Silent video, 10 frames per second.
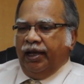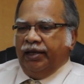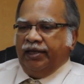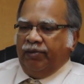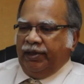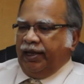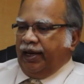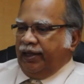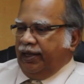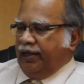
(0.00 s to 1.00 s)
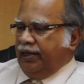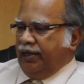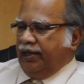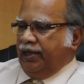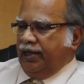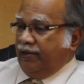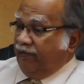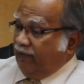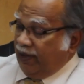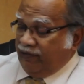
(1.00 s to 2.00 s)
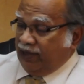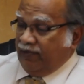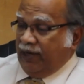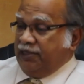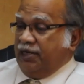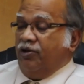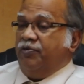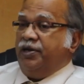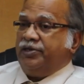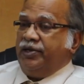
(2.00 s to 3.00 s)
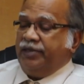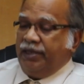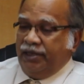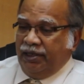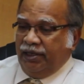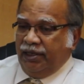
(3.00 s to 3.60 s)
And something that I think, as far as the Malaysian government is concerned,